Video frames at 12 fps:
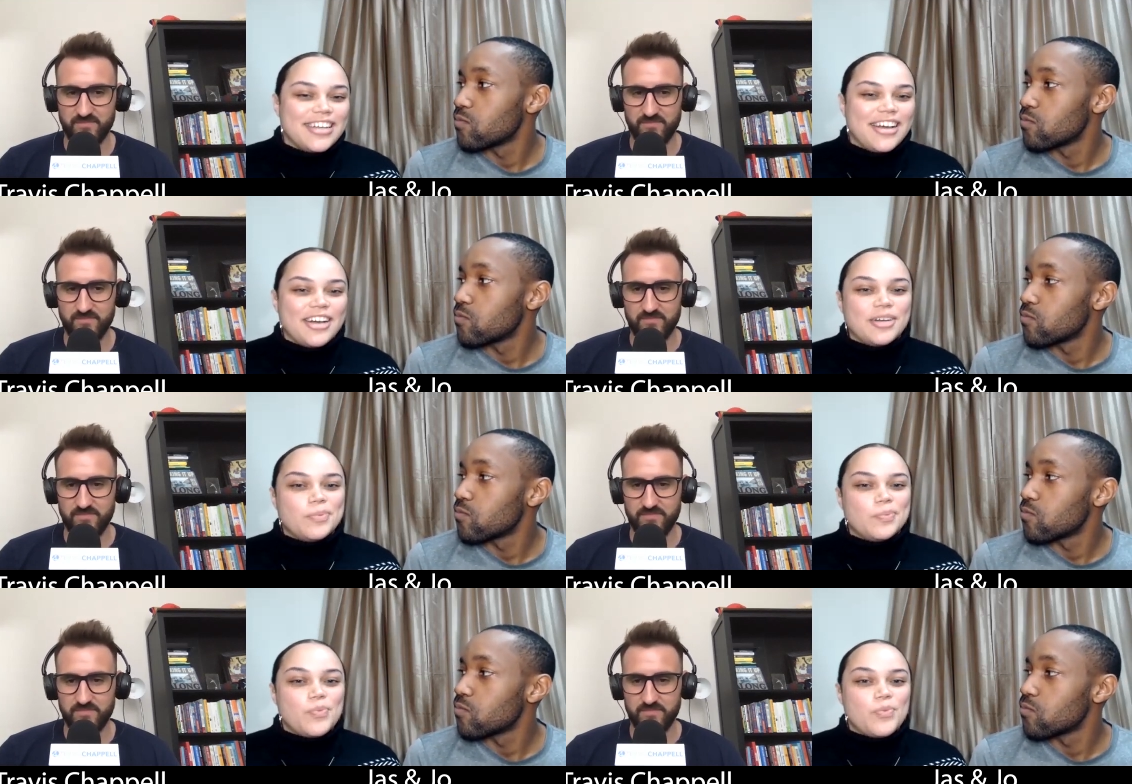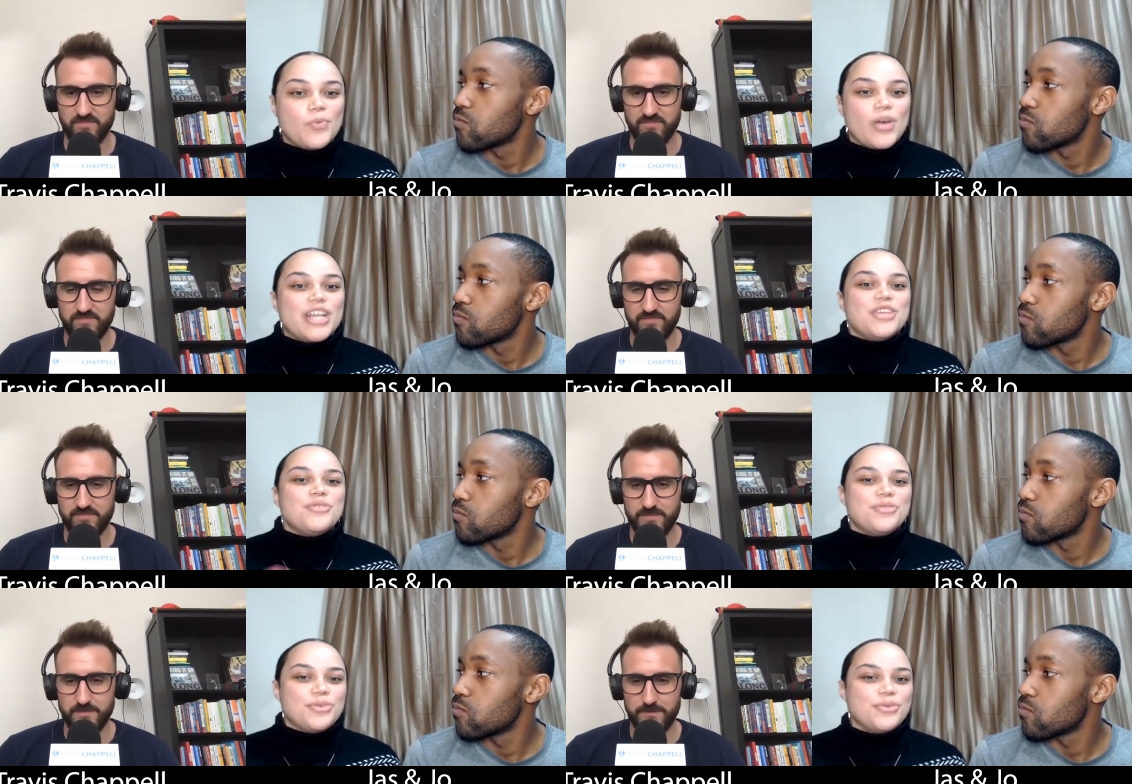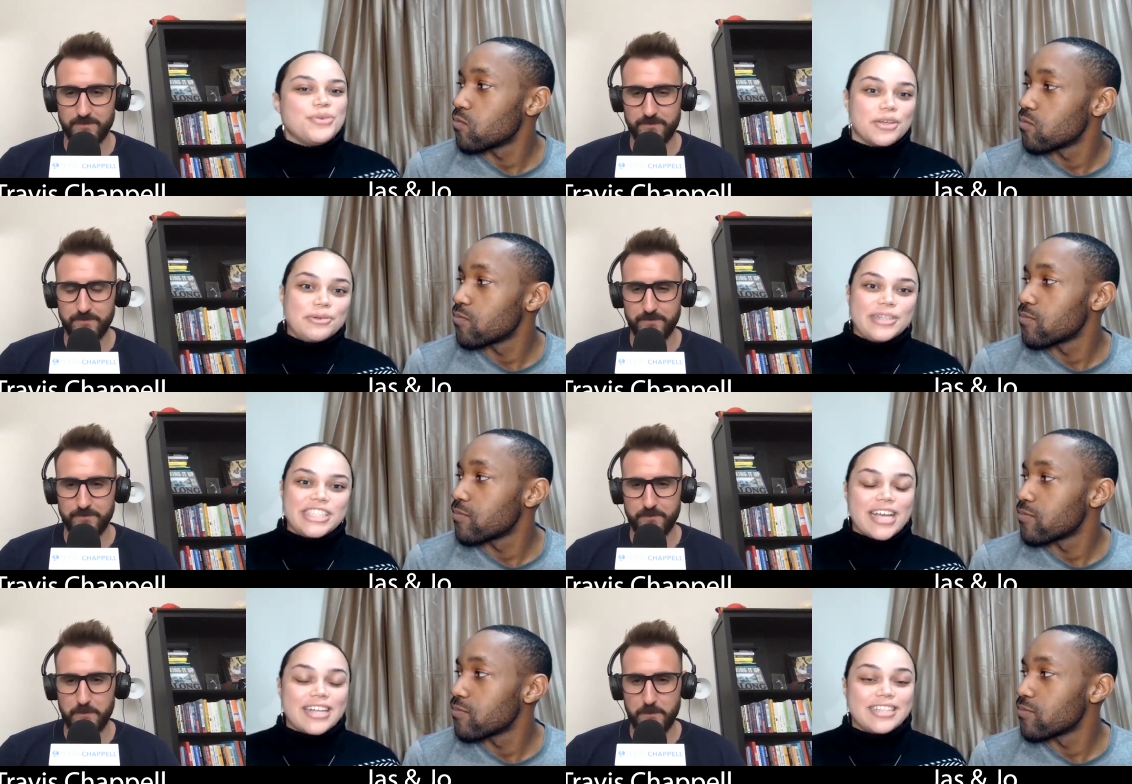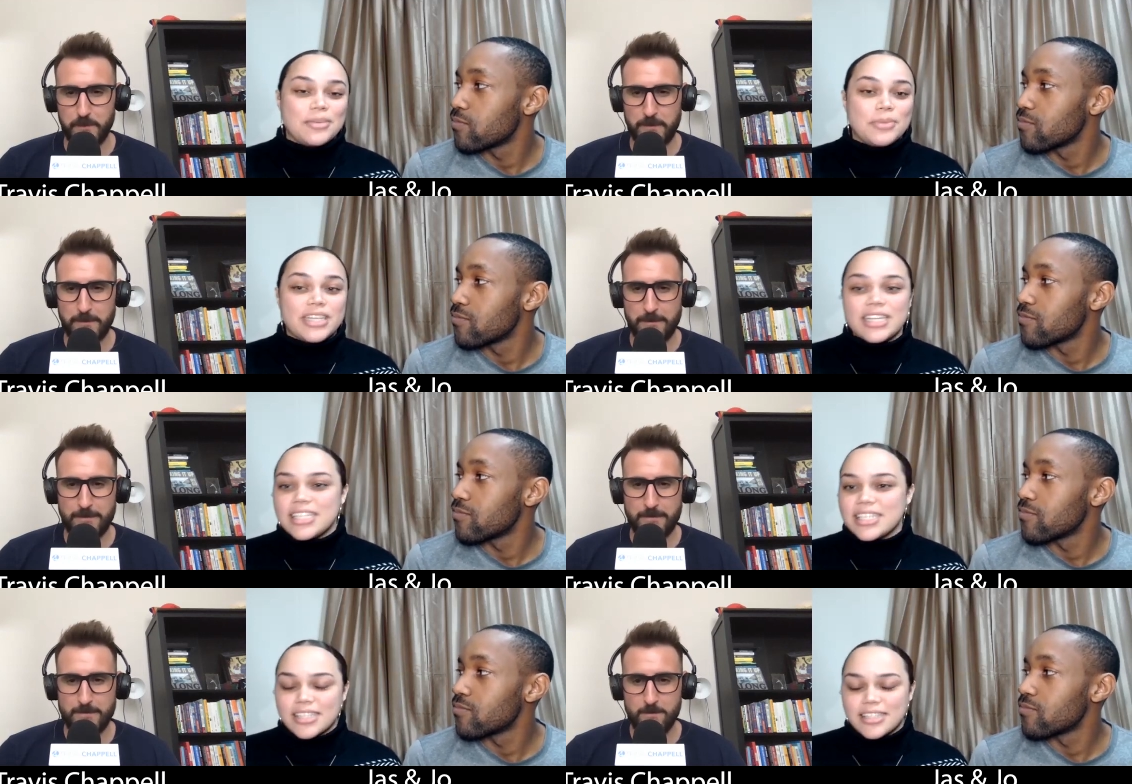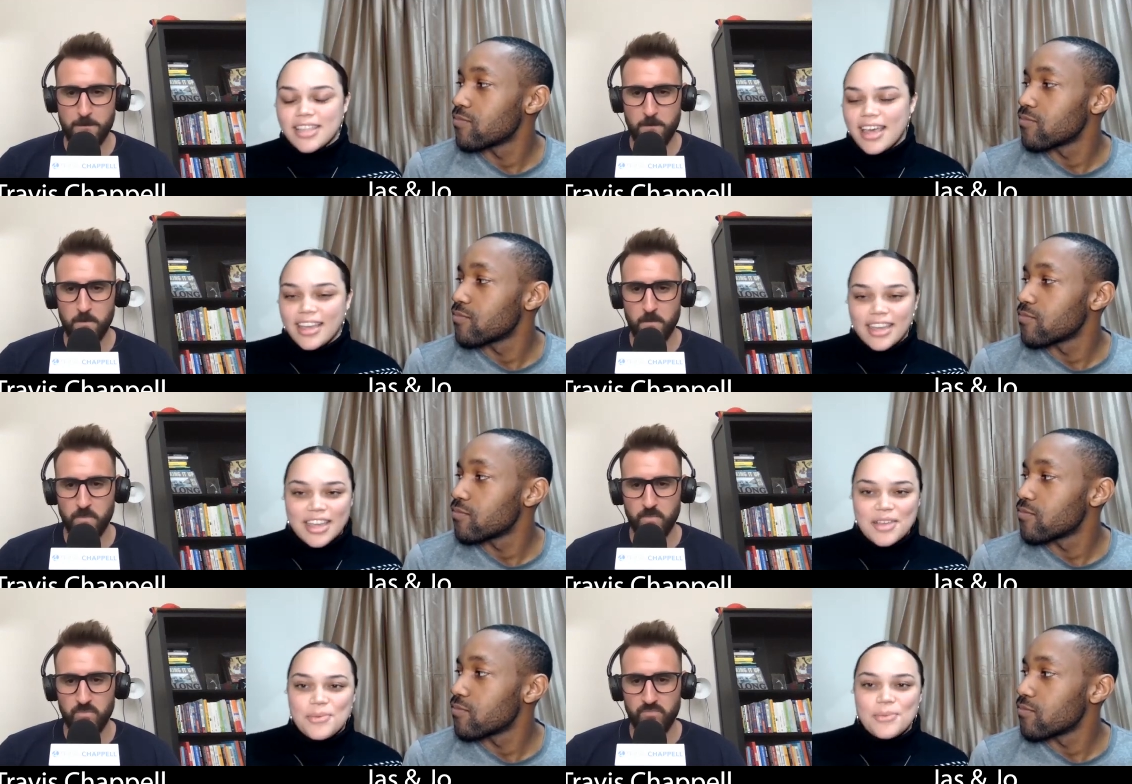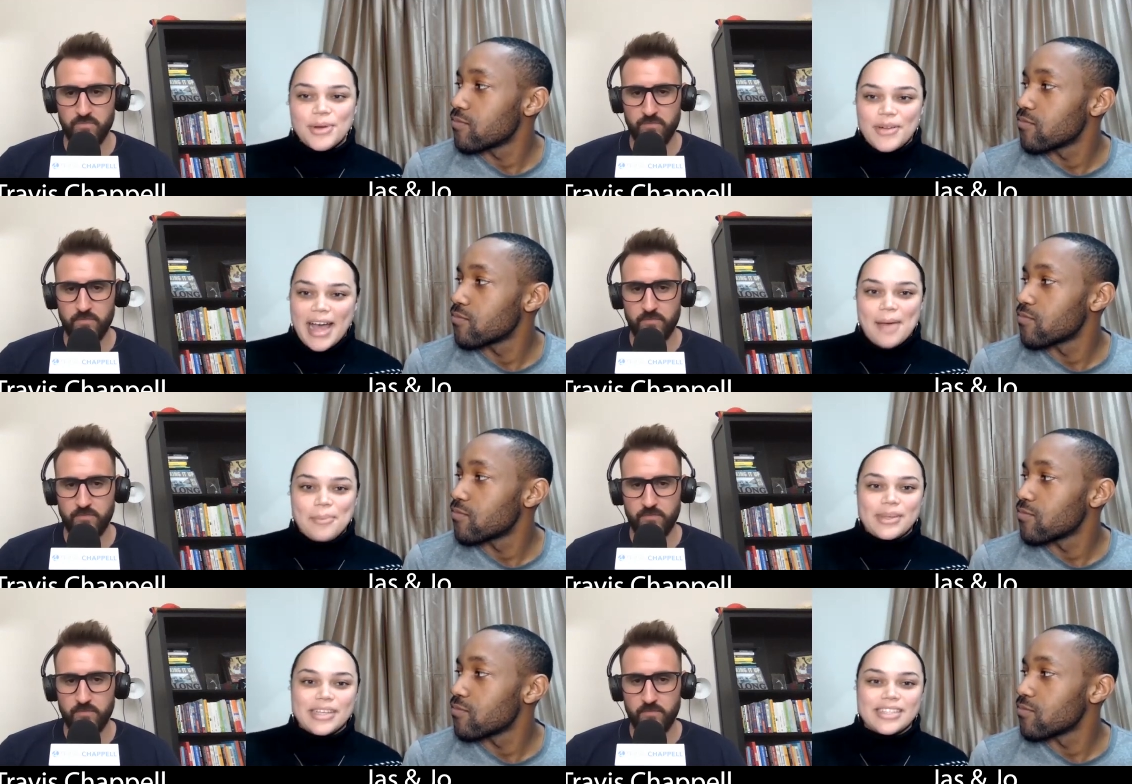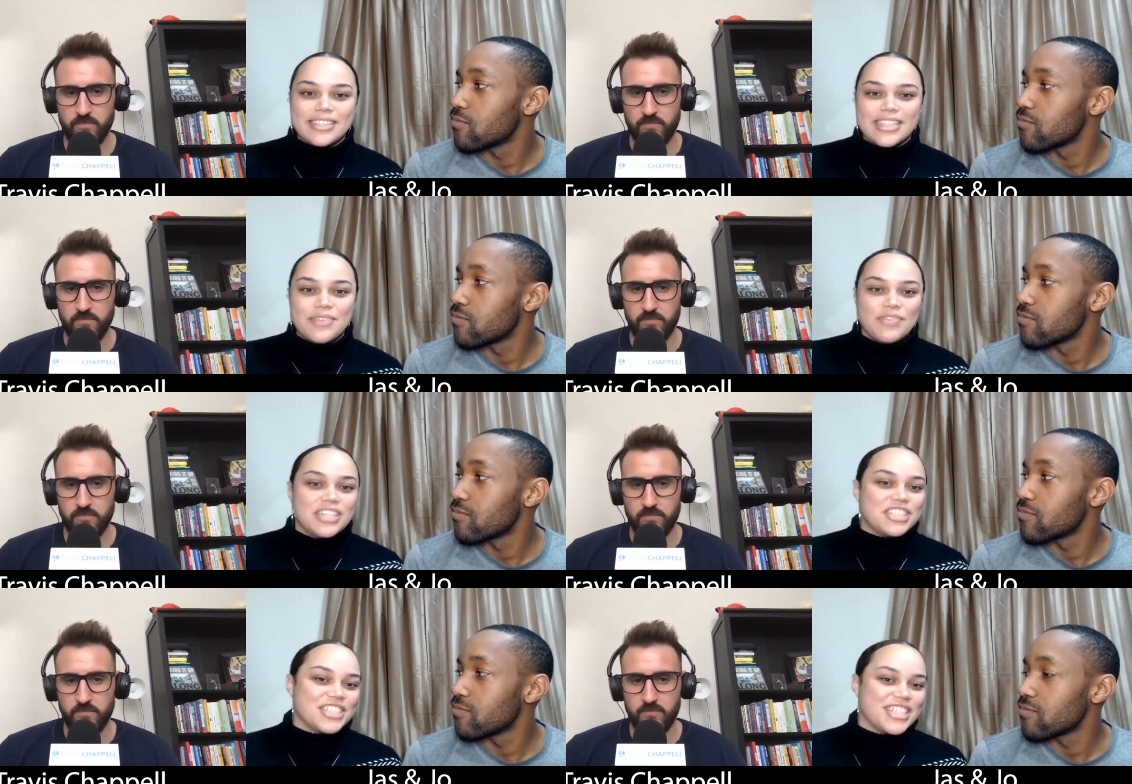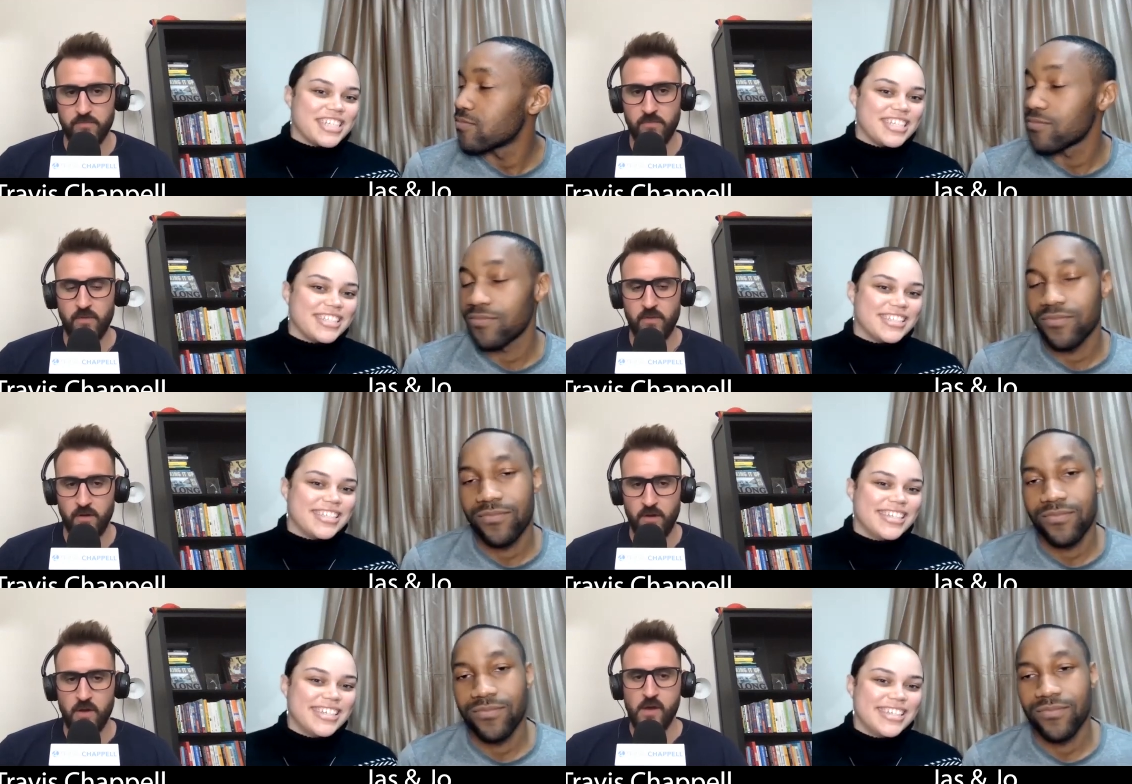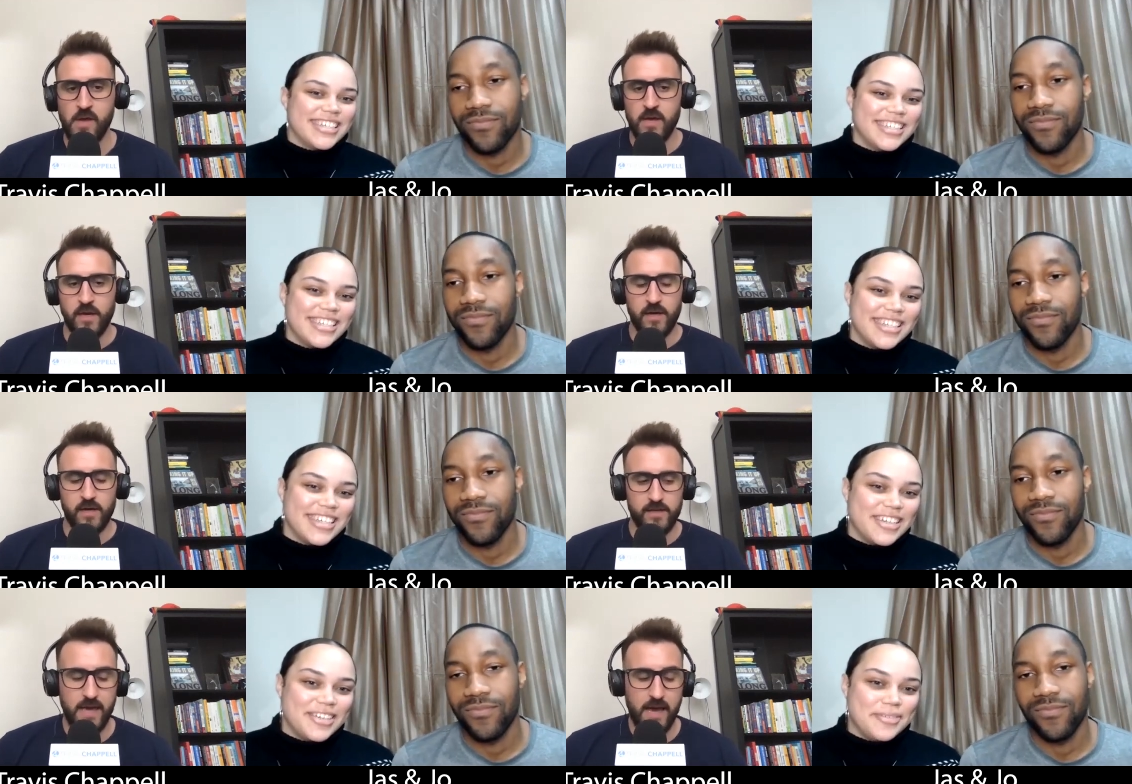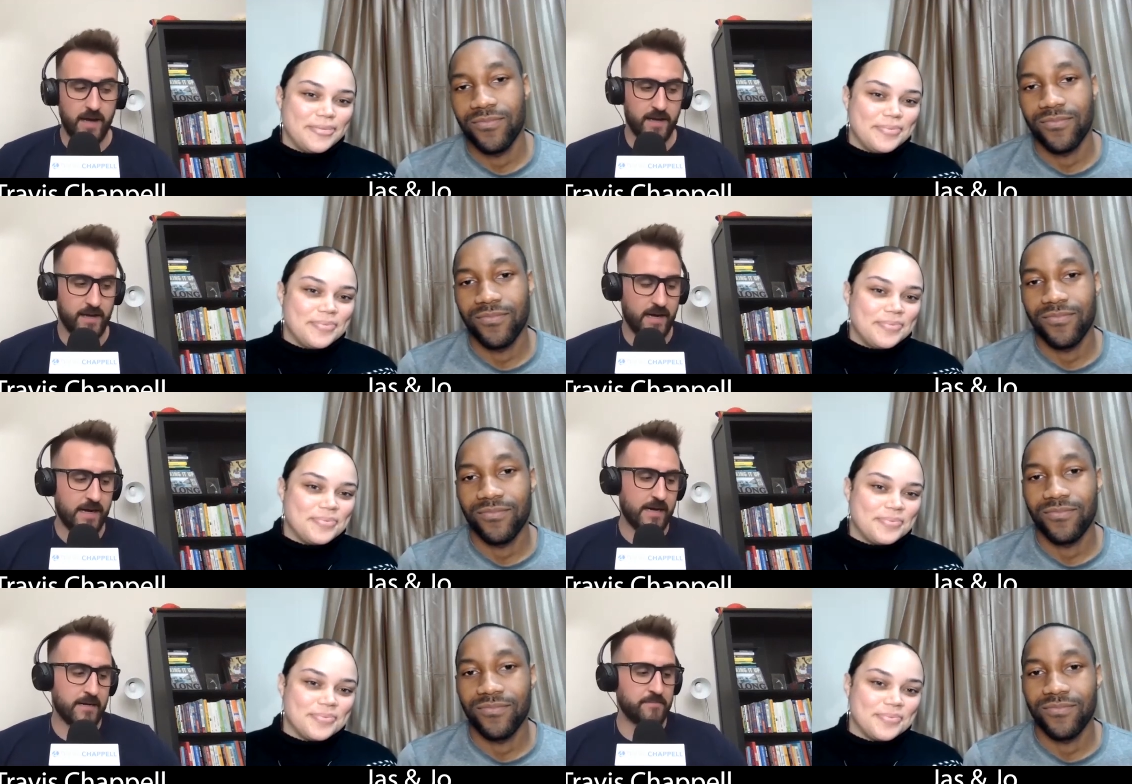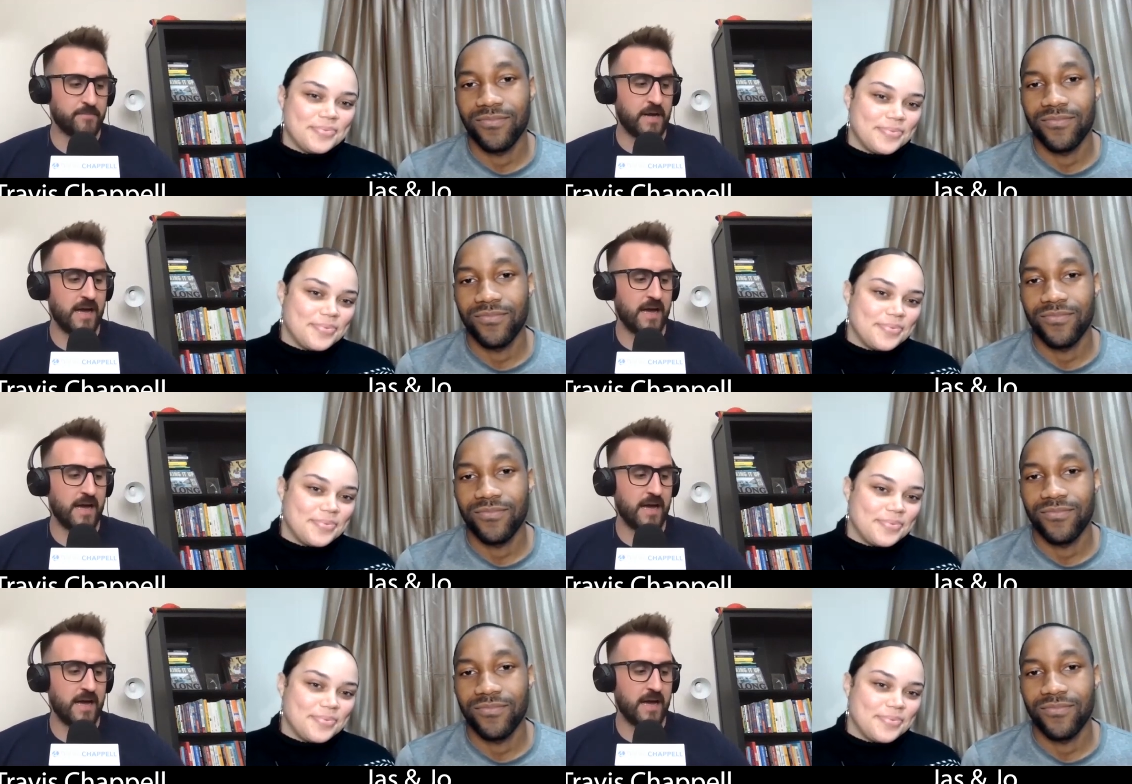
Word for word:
Speaker 1: um when you do get rejected because like it will happen eventually.
Speaker 2: yeah, um